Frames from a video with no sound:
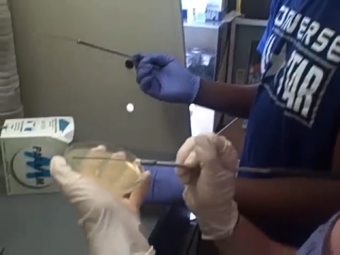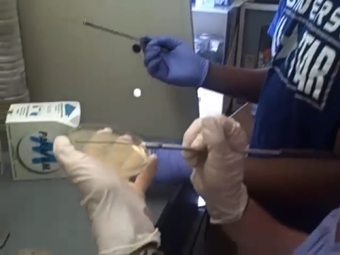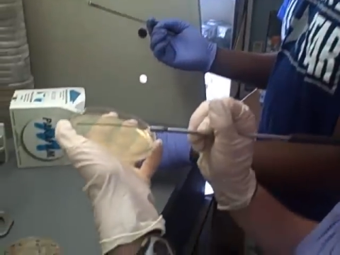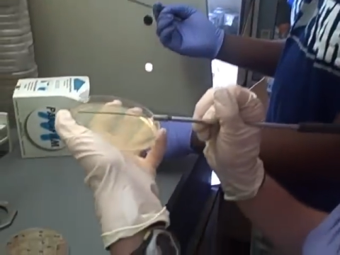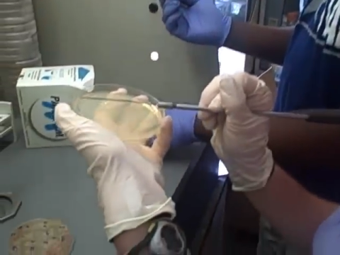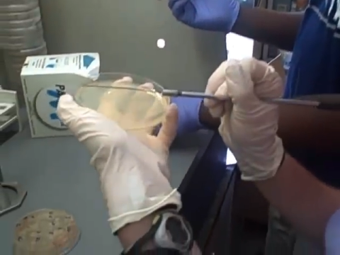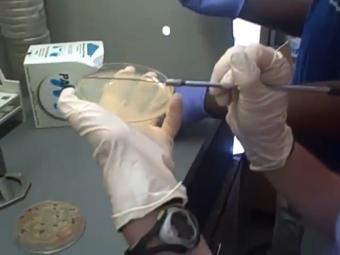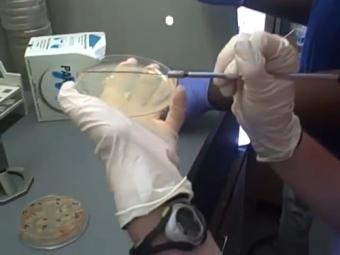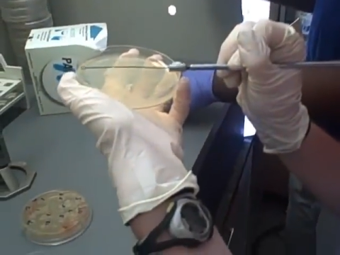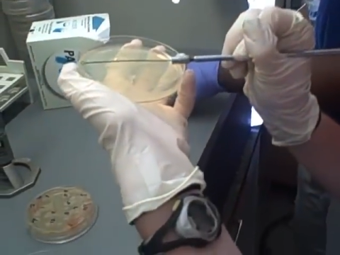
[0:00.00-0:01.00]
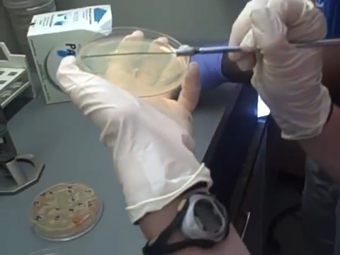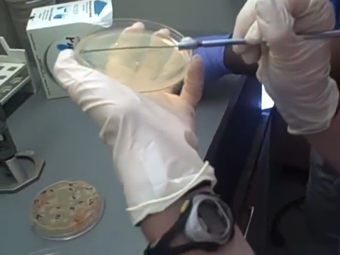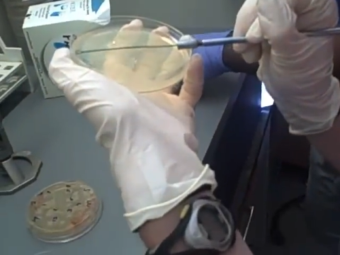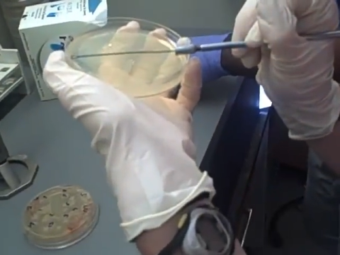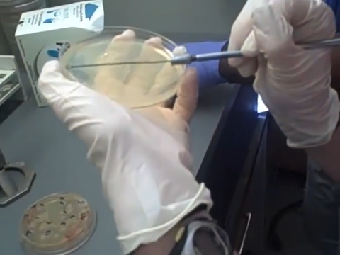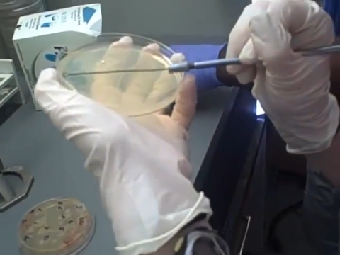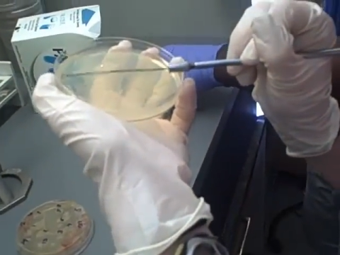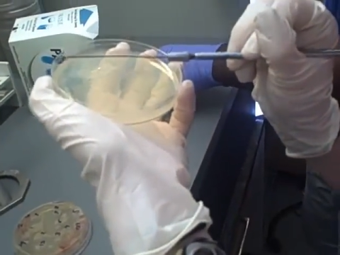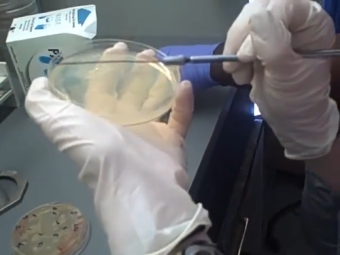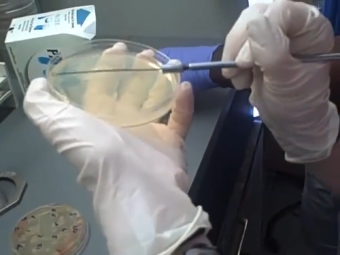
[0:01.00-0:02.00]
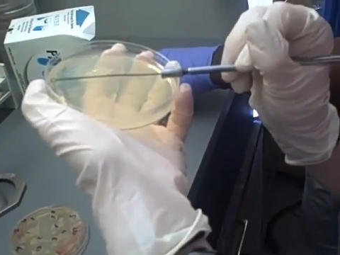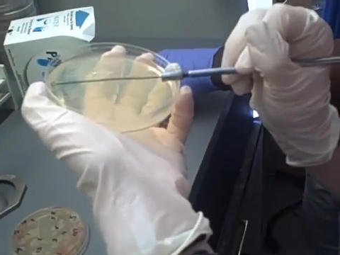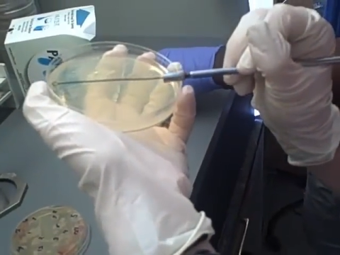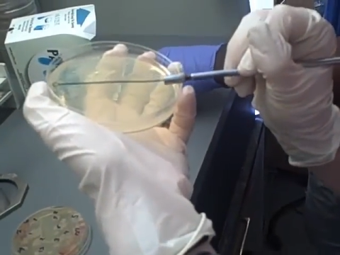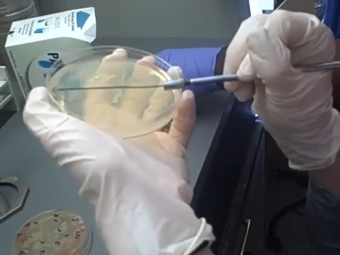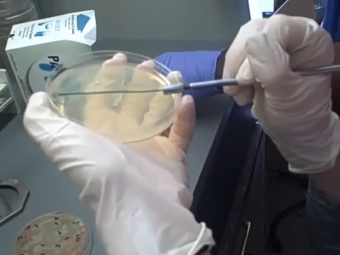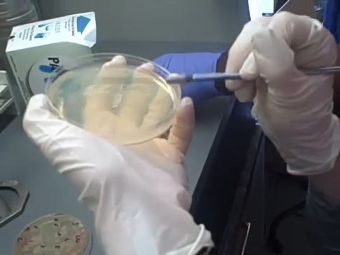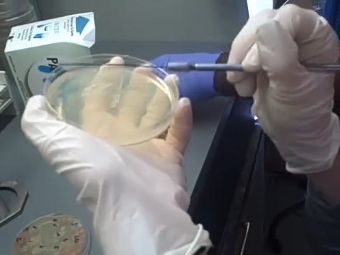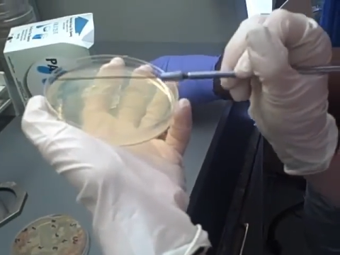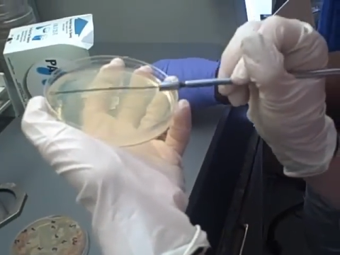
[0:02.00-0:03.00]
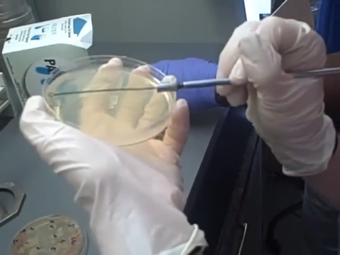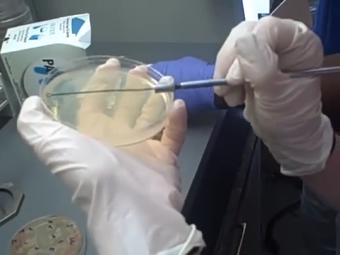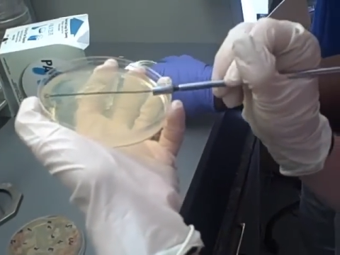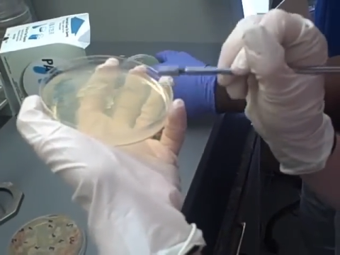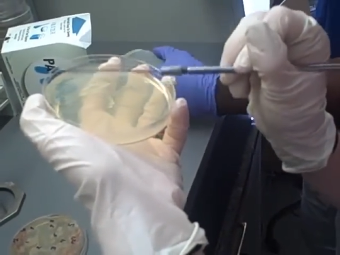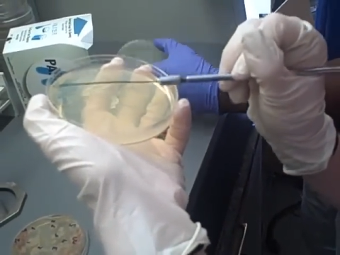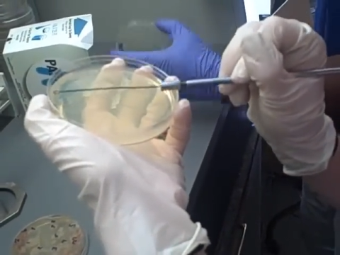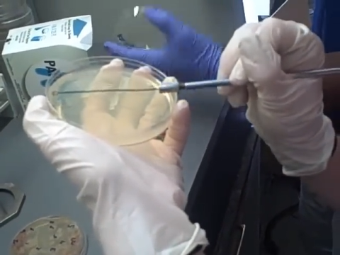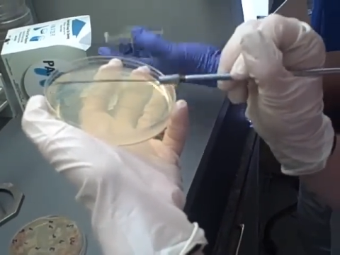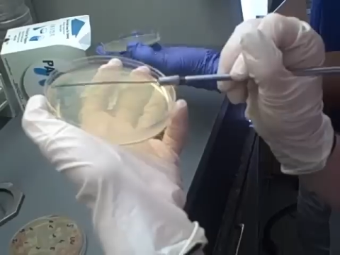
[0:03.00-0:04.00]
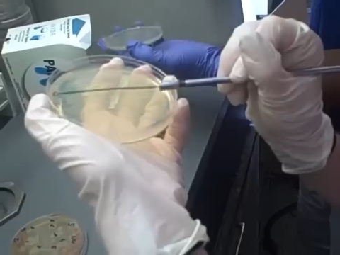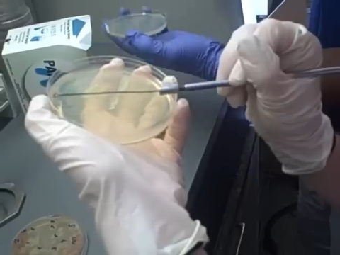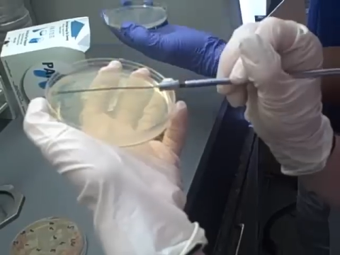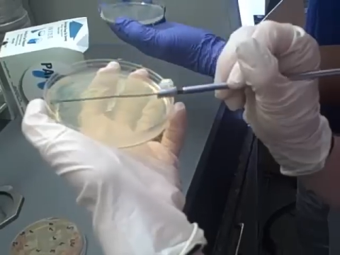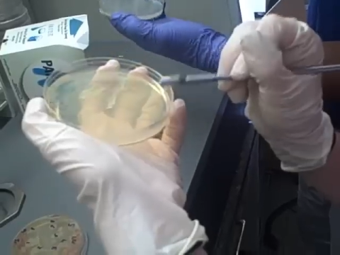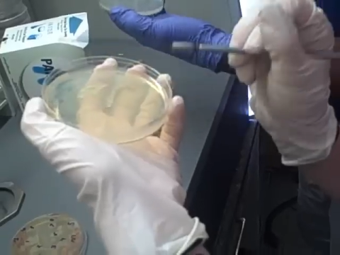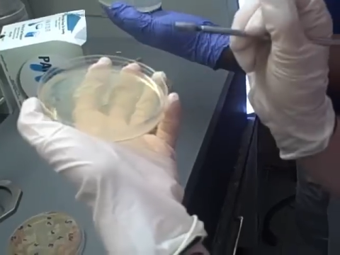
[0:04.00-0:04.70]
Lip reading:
No face is visible, so there are no lips to read.